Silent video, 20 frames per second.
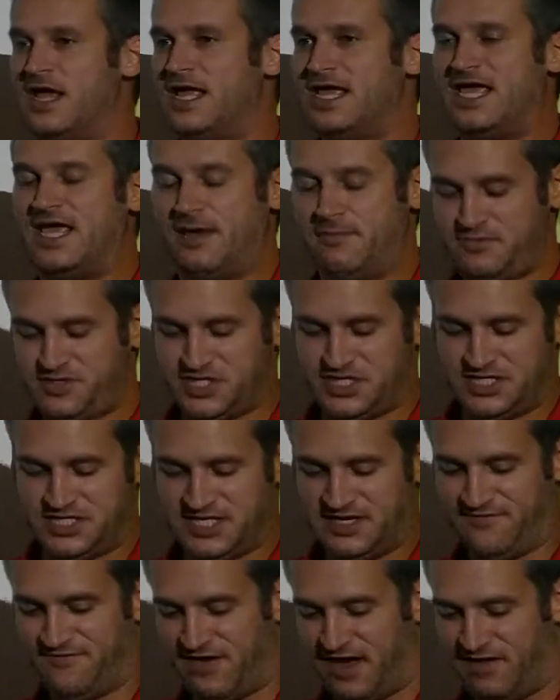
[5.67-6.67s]

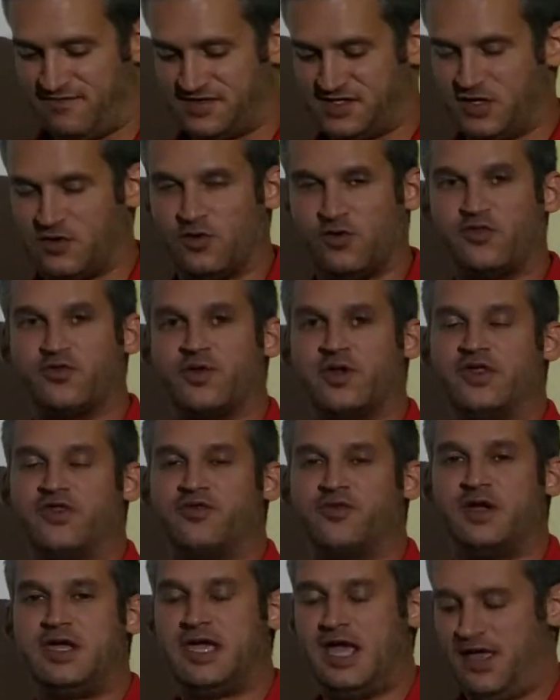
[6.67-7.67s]

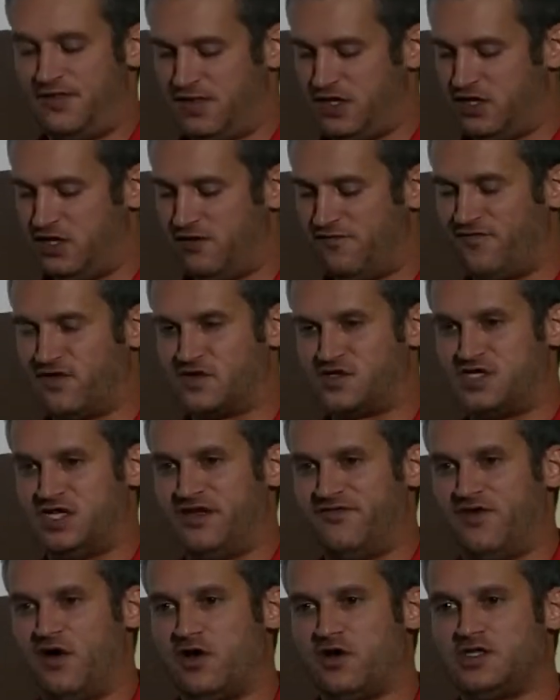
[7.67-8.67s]
EMGT-5033 at the University of
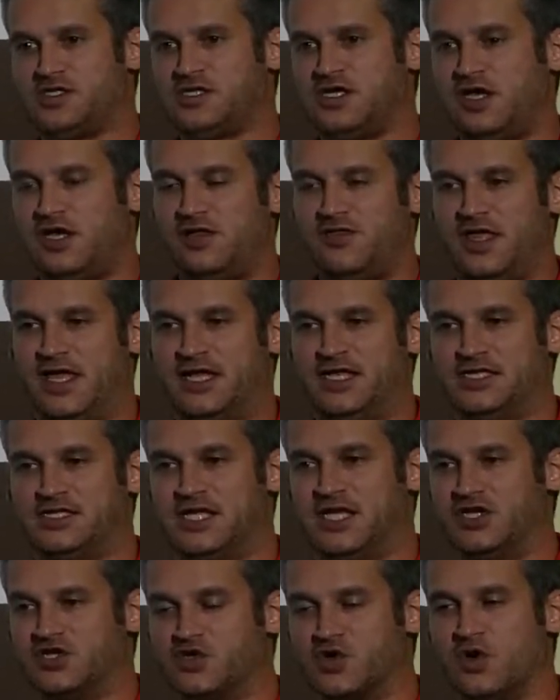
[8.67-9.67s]
Arkansas, that is
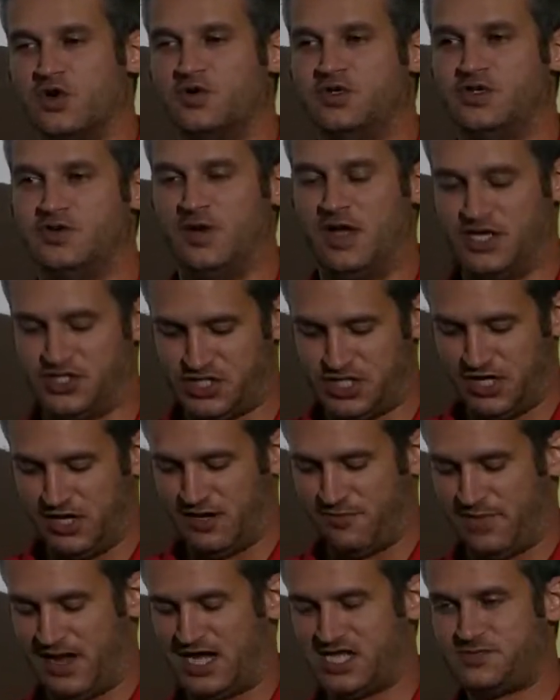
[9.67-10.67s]
Intro to Engineering
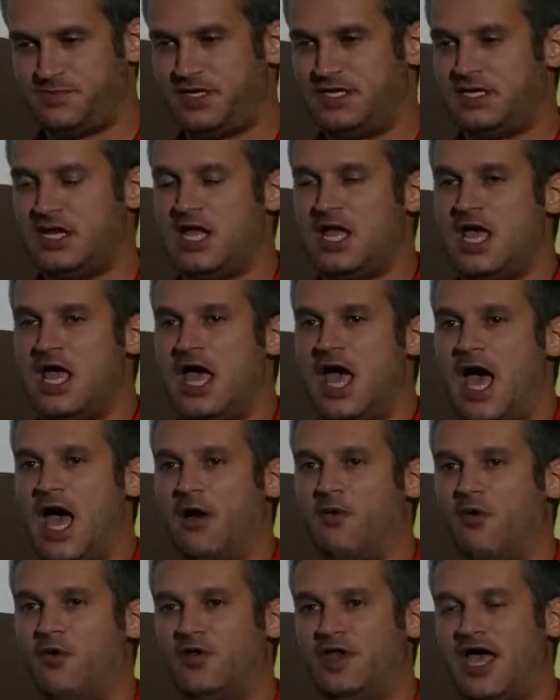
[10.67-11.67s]
Management, I
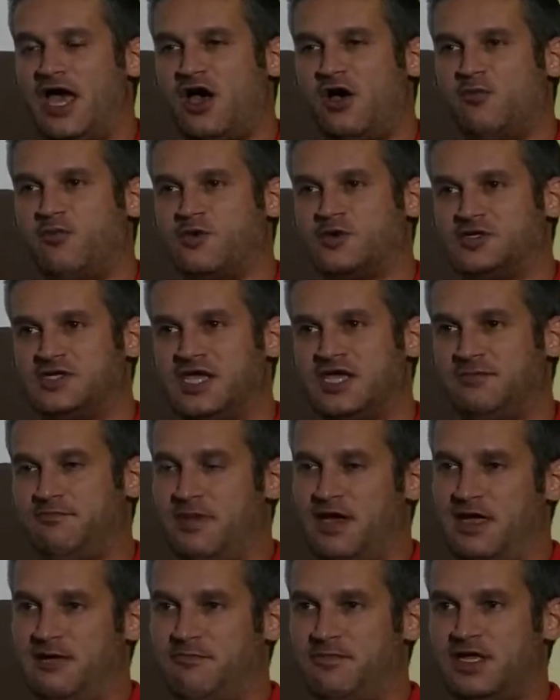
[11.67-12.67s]
will now present
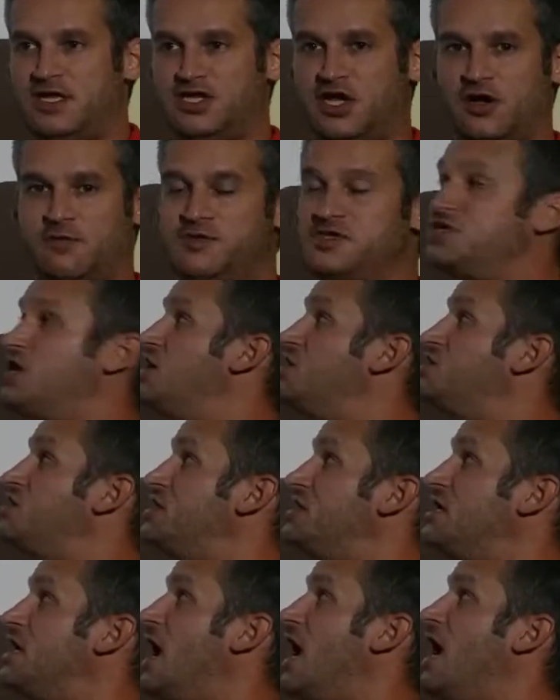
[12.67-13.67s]
my midterm
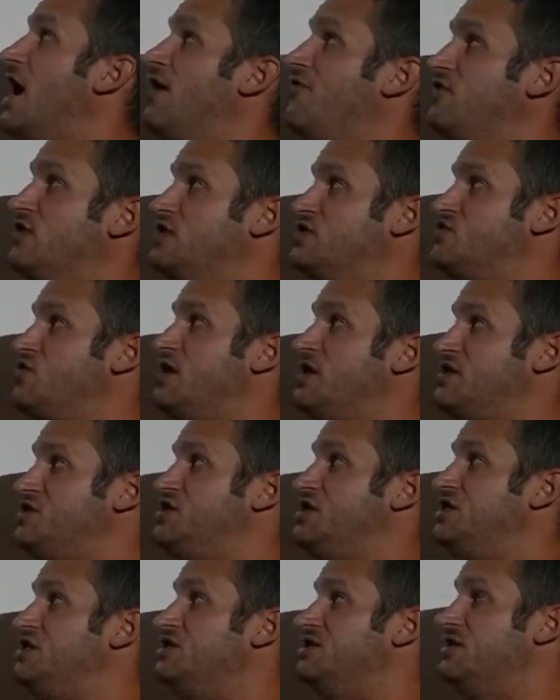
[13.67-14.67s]
discussion on the strategy
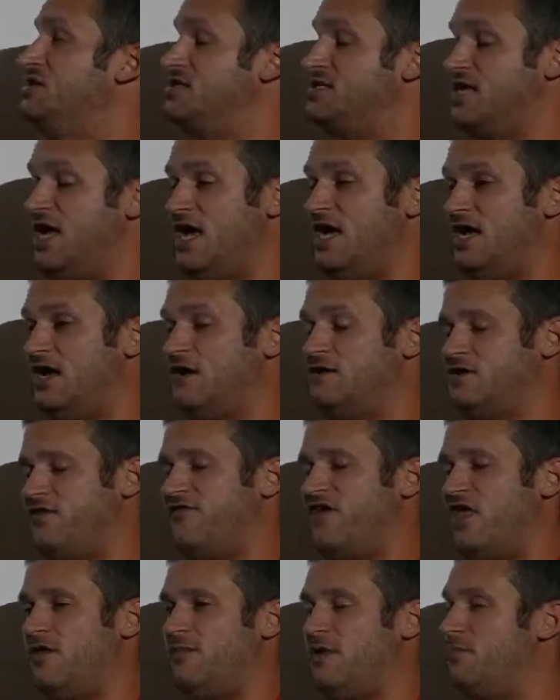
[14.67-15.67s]
design and
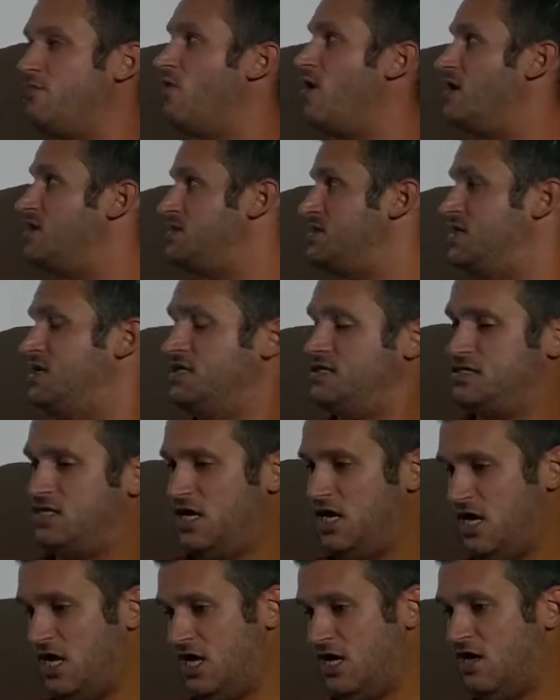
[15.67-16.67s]
development process,
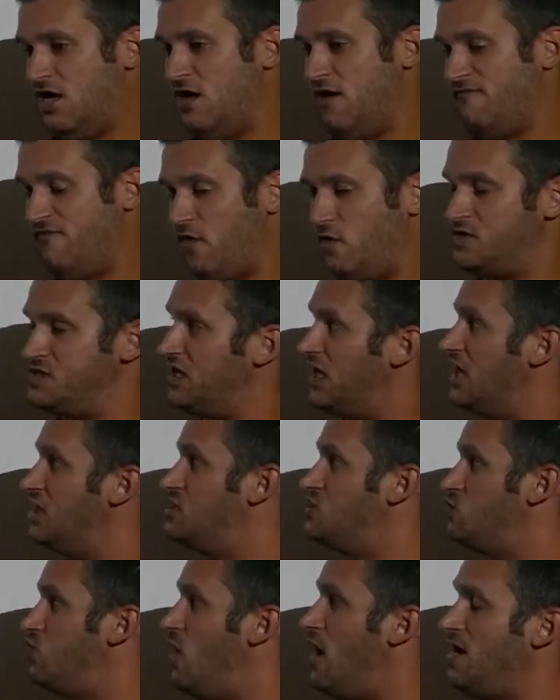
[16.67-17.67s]
focusing on
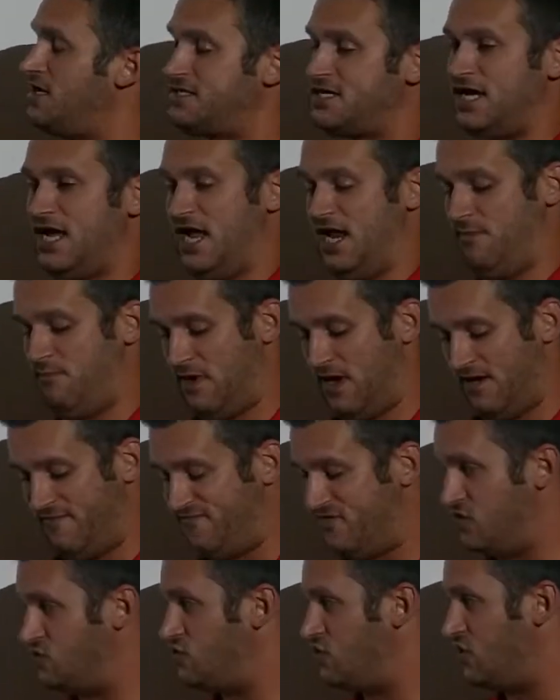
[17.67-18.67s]
SWOT and my
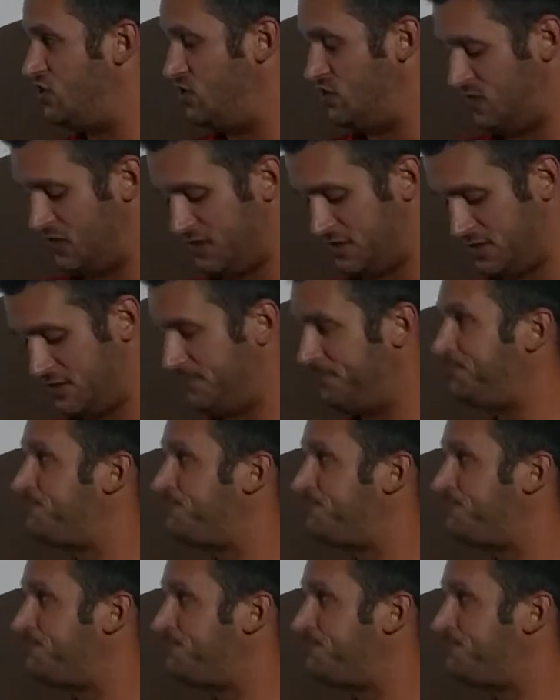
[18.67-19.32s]
future uses.